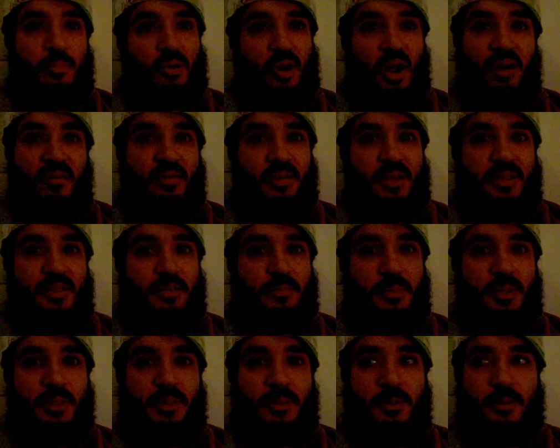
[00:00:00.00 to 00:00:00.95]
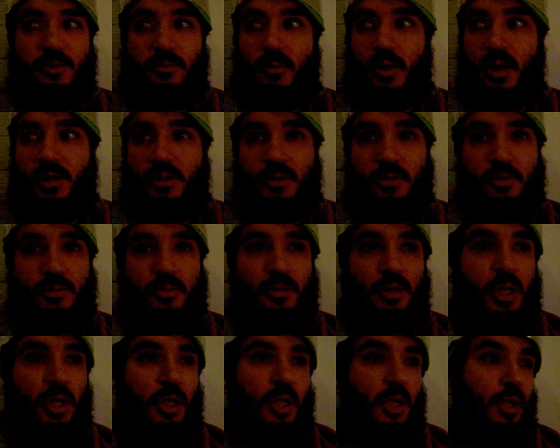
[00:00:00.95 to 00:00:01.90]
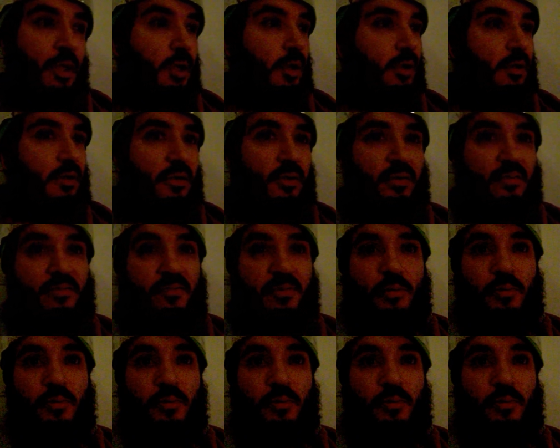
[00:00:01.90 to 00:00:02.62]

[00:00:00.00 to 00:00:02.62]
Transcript: private S M S, they're watching your Uh,